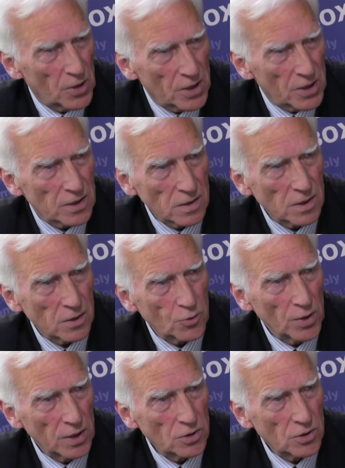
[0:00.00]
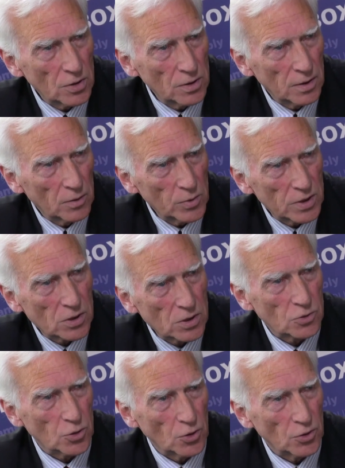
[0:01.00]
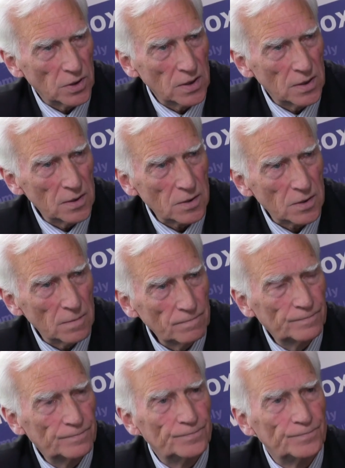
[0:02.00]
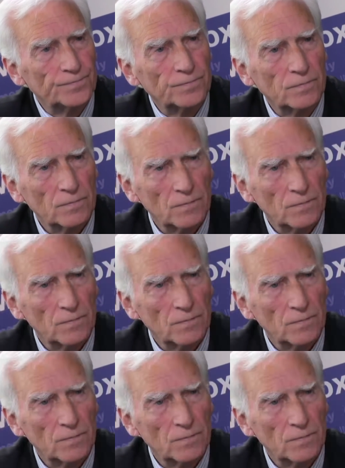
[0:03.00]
present situation in which Turkey is? I think that's a